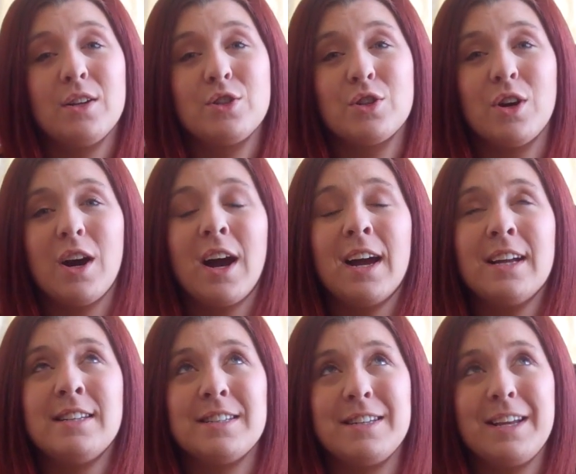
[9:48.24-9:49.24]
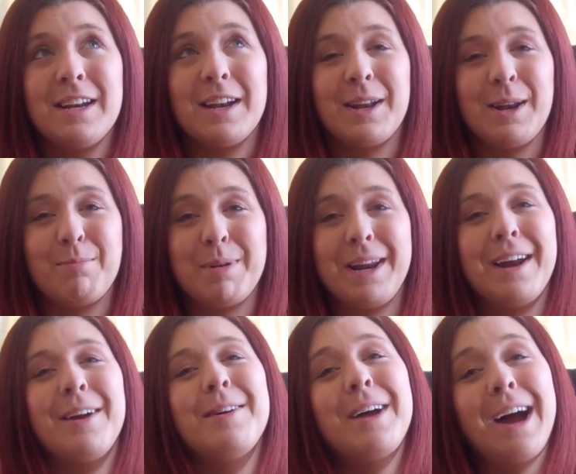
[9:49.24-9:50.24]
So I did get a little bit
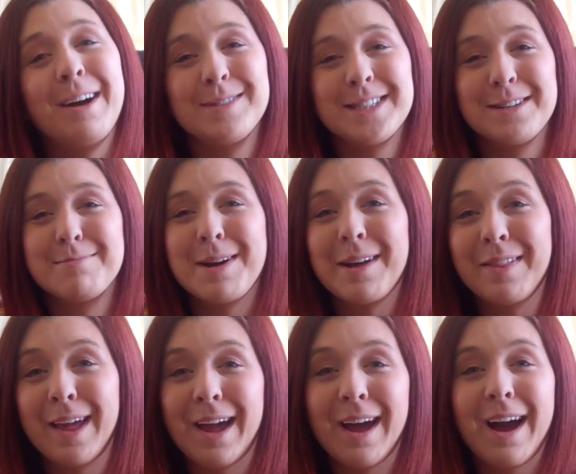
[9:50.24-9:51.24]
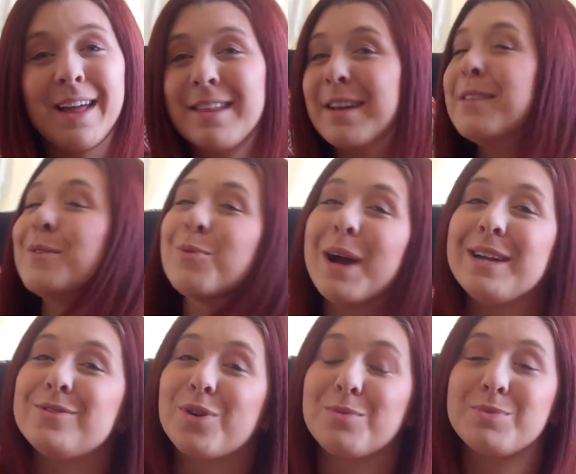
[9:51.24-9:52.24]
upset about that. I think the
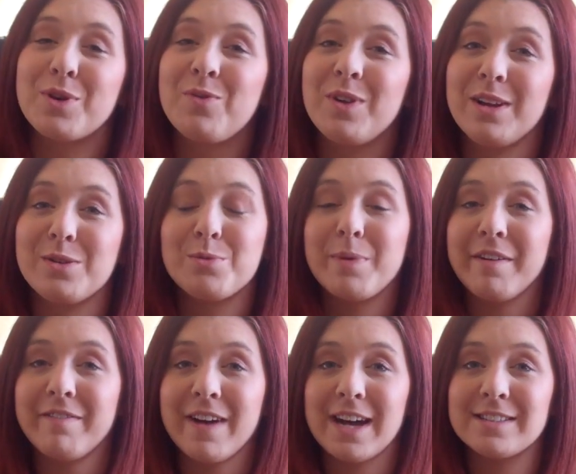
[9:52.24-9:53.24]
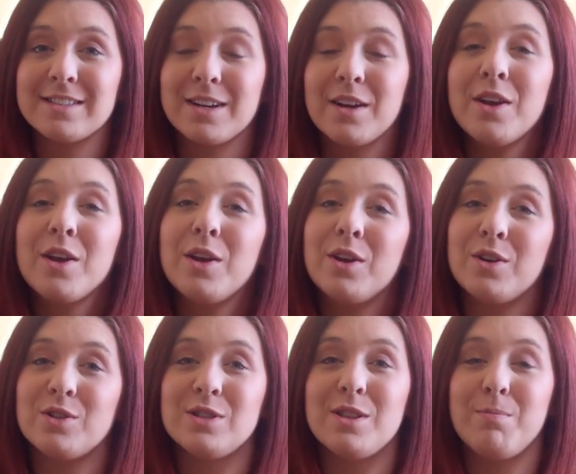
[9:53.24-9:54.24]
weight dropped off a little bit faster
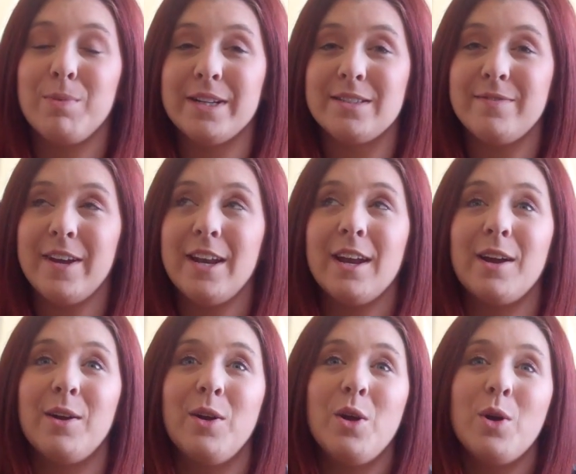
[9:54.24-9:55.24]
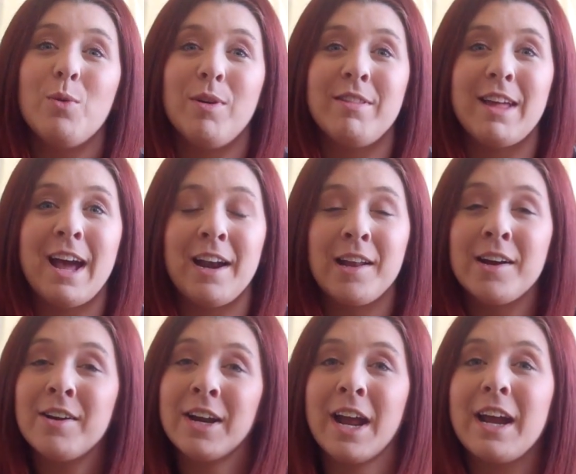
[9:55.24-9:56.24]
because of the breastfeeding with
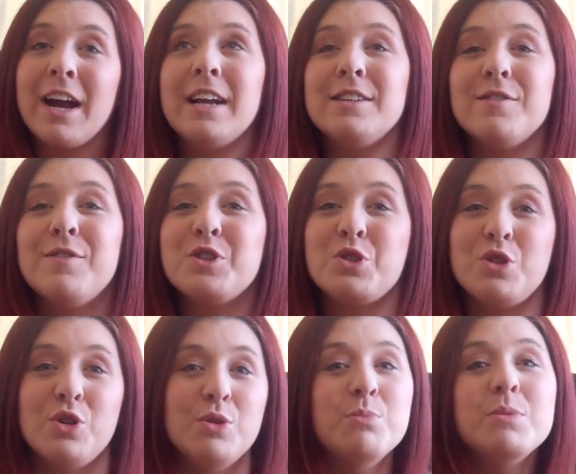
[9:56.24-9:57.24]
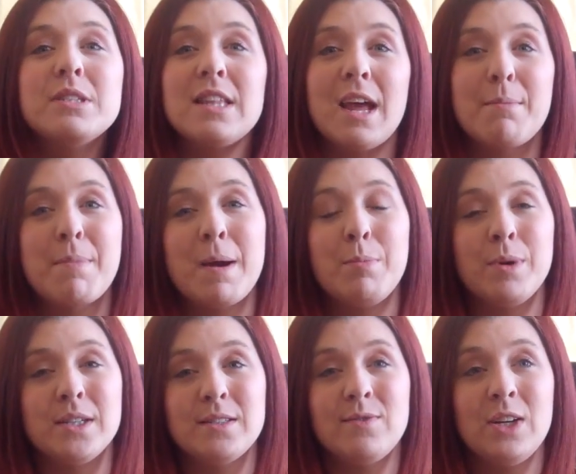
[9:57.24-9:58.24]
Ella, and I kind of assumed that by
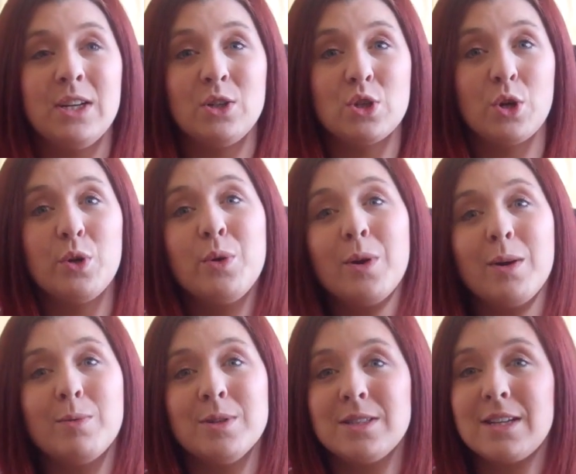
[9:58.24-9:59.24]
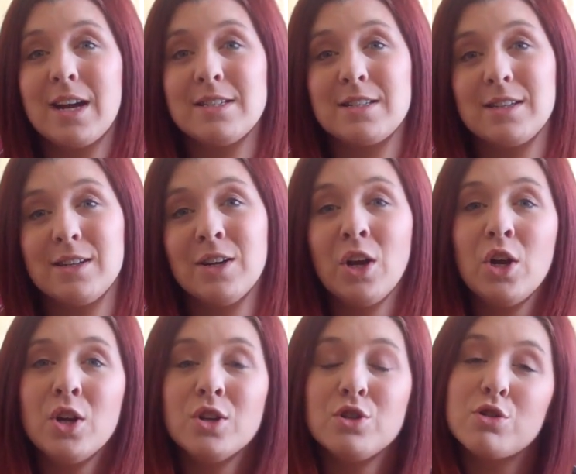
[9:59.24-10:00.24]
breastfeeding too it was going to
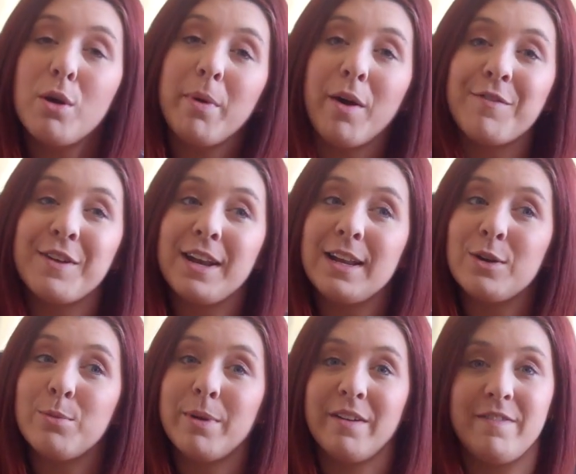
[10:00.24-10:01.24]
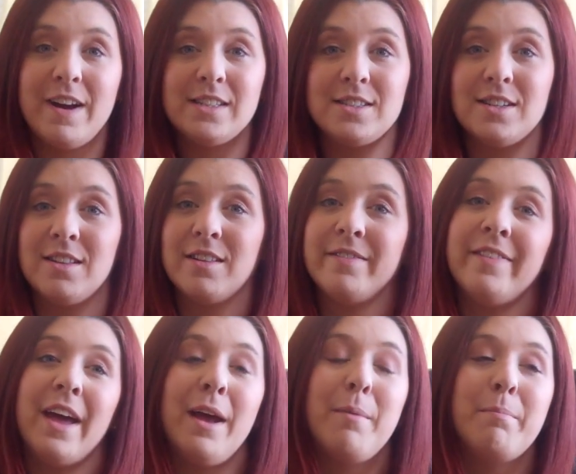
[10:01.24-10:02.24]
drop off a little bit faster than
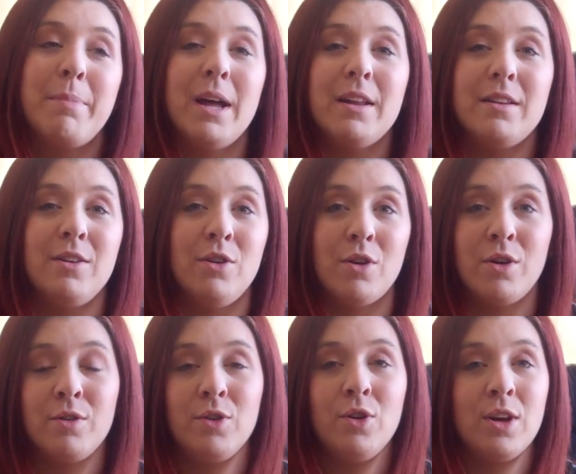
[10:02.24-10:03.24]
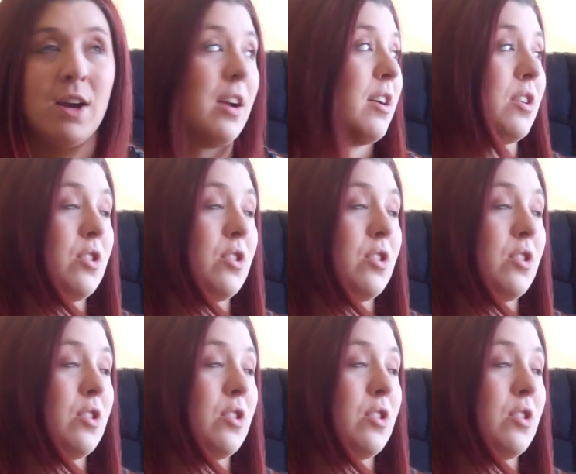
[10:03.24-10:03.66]
that, but you know, you can't